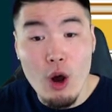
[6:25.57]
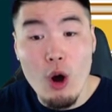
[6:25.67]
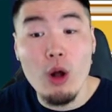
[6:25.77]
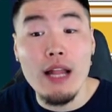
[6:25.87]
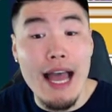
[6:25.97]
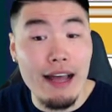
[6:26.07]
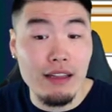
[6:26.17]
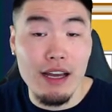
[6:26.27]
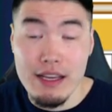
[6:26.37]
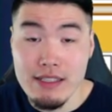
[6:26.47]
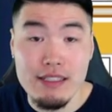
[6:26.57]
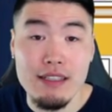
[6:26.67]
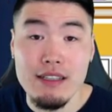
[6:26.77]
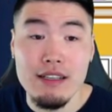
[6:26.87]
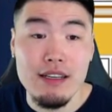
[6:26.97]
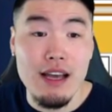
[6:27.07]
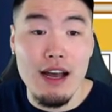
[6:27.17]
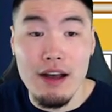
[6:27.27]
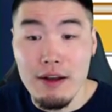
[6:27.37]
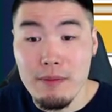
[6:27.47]
all allies
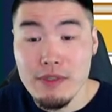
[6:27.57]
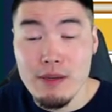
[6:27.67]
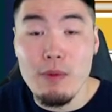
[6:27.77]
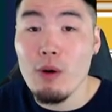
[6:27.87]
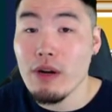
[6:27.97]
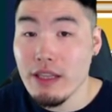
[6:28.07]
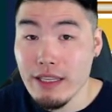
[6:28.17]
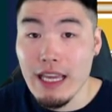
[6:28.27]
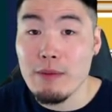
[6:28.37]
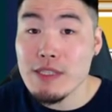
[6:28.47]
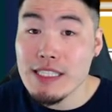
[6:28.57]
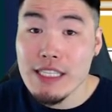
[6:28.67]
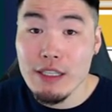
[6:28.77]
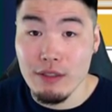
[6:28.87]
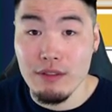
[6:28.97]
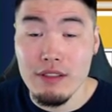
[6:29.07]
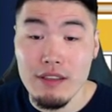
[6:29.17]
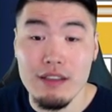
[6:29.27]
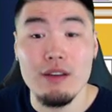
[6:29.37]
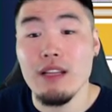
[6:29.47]
um, support in the game still.
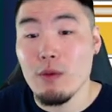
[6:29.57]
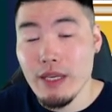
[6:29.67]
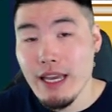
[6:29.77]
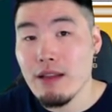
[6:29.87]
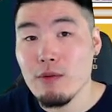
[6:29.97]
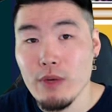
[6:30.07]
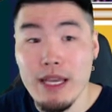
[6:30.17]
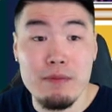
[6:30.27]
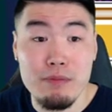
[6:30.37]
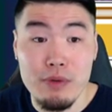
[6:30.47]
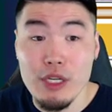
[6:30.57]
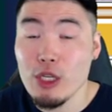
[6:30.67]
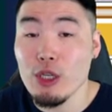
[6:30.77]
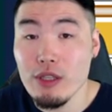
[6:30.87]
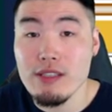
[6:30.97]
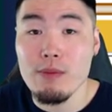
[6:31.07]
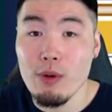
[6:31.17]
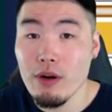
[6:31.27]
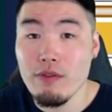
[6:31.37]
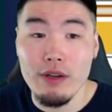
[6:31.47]
You know, like we get we get pretty good
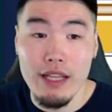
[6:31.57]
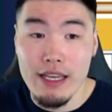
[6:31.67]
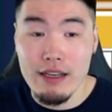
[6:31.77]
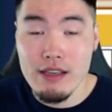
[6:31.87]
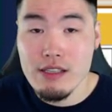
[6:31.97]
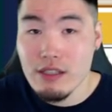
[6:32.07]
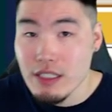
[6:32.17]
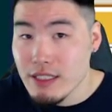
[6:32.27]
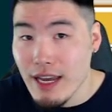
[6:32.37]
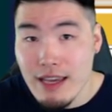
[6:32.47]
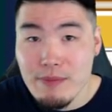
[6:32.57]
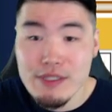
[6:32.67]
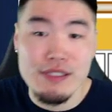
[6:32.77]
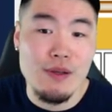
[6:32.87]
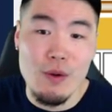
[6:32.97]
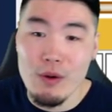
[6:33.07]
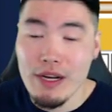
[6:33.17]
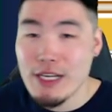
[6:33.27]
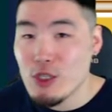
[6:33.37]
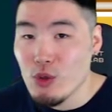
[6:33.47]
support for like certain types or
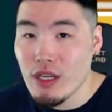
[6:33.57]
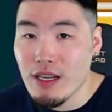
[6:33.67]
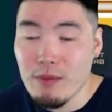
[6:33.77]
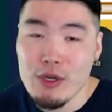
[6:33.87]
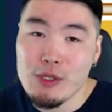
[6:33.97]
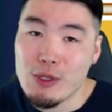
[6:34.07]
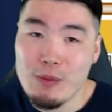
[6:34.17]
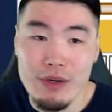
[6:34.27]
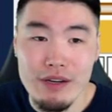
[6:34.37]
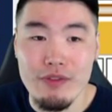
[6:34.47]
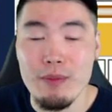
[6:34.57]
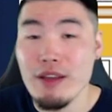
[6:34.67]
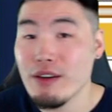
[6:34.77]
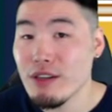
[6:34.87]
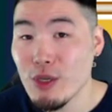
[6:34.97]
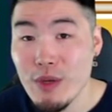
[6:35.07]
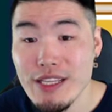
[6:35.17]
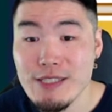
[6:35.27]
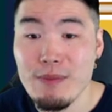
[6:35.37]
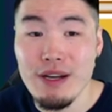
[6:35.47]
extreme or super from other
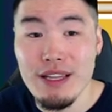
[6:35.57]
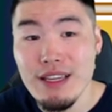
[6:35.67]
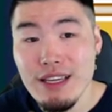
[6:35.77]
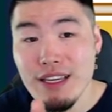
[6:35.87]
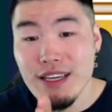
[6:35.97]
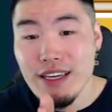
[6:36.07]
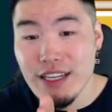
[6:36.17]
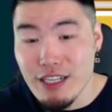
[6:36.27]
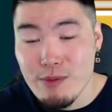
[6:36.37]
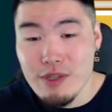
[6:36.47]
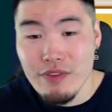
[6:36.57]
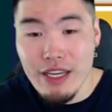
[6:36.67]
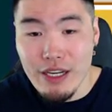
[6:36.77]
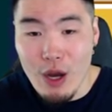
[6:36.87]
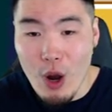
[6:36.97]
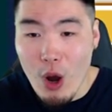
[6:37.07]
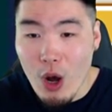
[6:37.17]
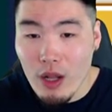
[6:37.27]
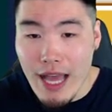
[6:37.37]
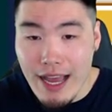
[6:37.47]
units, but in terms of like
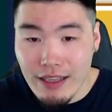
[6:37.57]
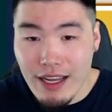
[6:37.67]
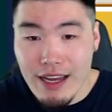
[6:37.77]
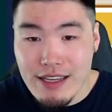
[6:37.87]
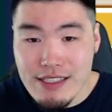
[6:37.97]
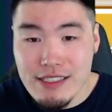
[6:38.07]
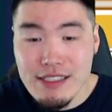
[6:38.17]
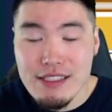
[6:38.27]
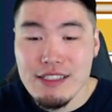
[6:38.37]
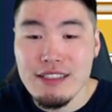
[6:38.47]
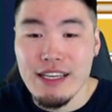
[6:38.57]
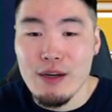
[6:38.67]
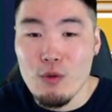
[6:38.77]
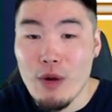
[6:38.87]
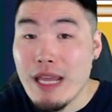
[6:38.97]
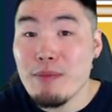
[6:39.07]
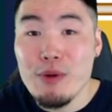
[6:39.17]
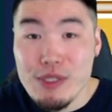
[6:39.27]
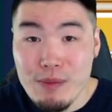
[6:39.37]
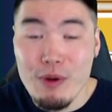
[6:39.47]
all allies, like a rainbow
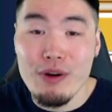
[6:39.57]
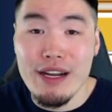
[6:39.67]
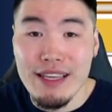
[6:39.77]
support, I